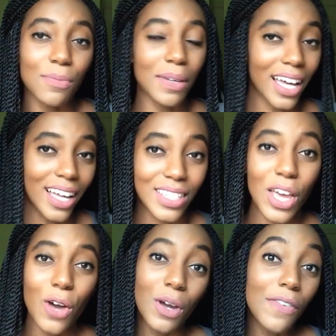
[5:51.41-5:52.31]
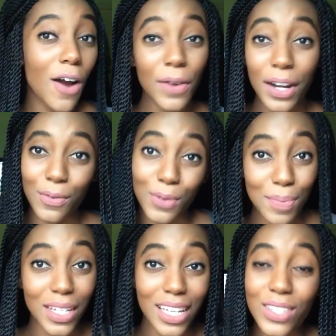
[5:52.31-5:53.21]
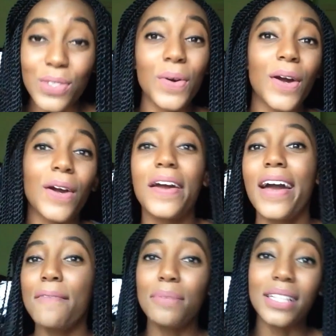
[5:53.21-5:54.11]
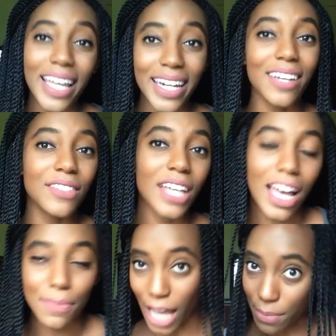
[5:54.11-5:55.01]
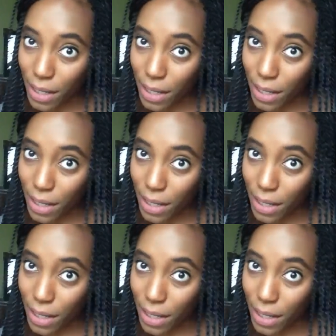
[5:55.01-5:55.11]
because we've already ripped into her plenty of times.